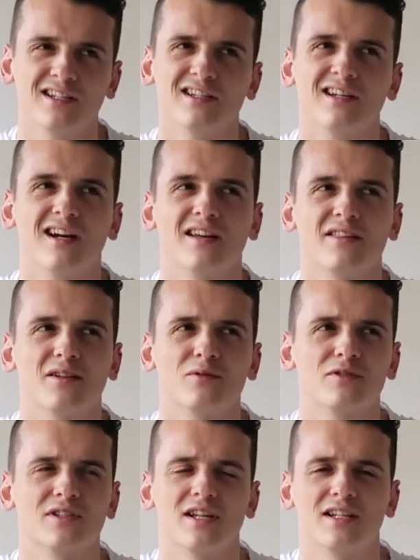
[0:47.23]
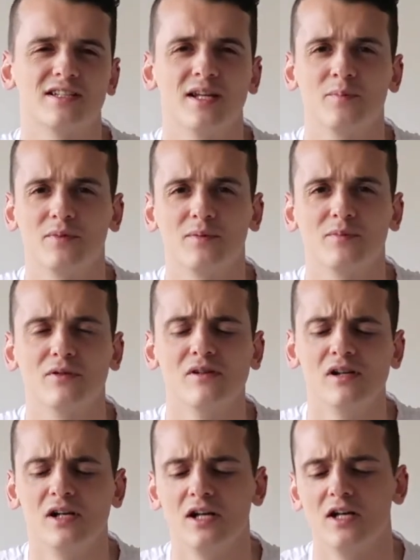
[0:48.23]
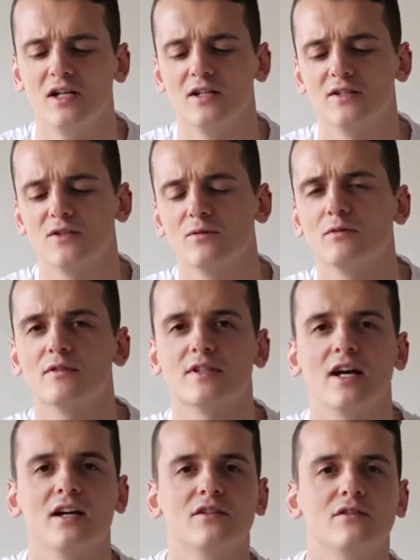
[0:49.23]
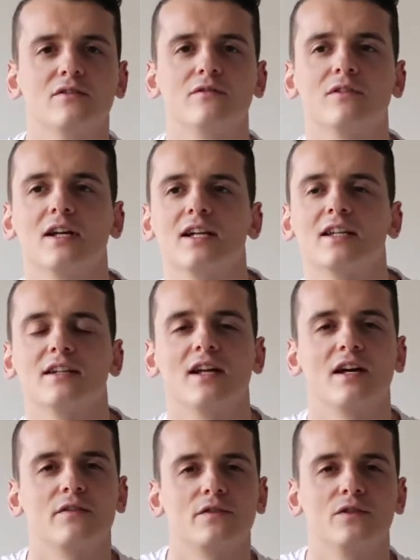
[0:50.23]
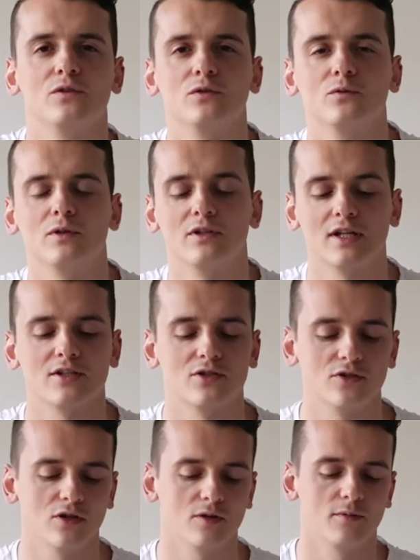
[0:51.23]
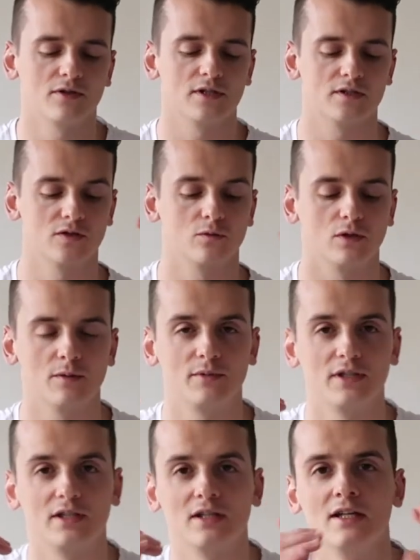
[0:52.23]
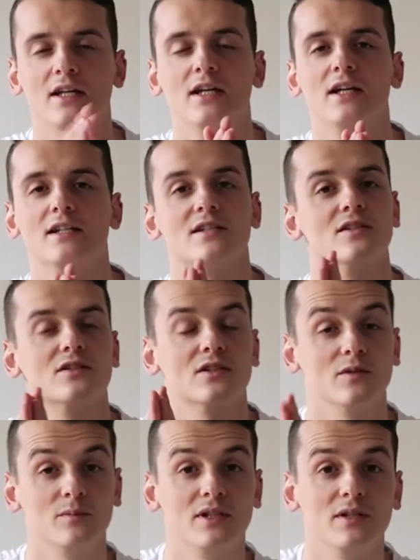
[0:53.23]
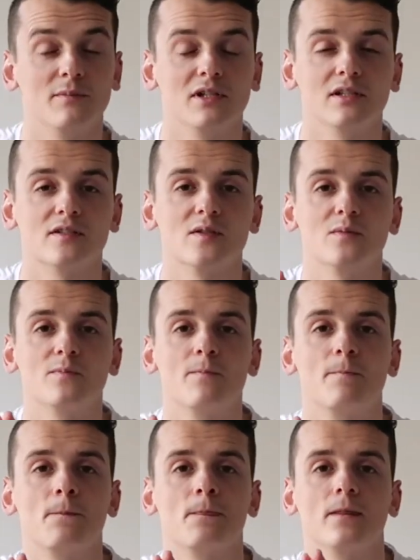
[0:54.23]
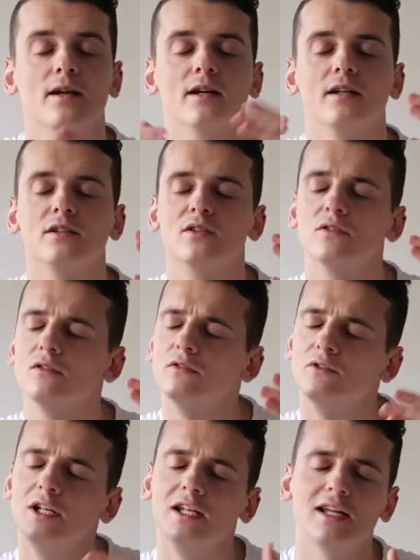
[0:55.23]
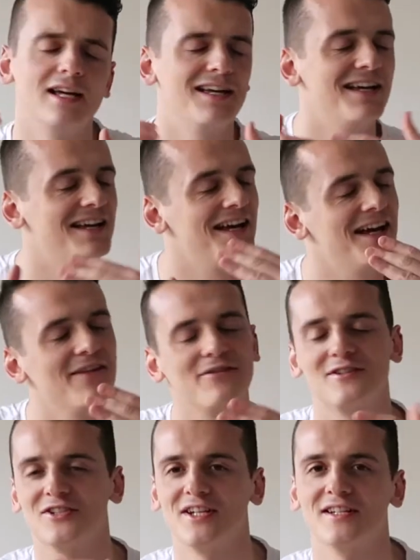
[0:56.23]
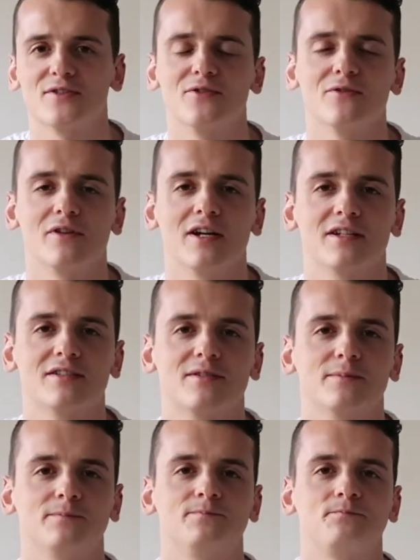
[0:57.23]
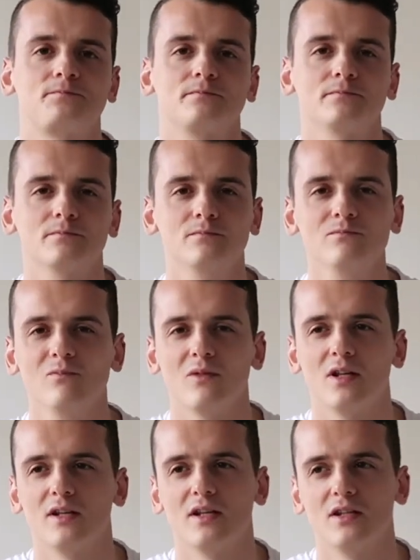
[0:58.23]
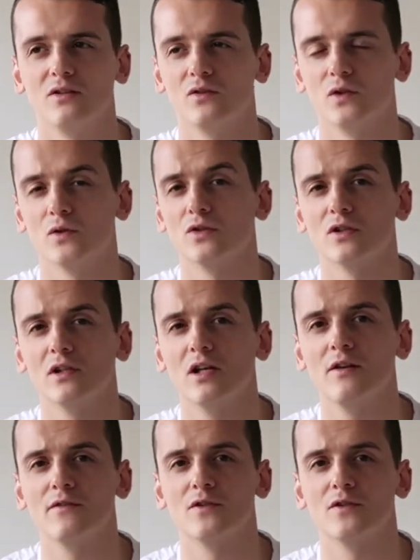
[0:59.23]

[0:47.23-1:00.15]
I think it was like 10 people. So it was kind of like an afternoon where you got to talk about digital well-being, digital minimalism, and you don't really have the chance to do that in your usual life.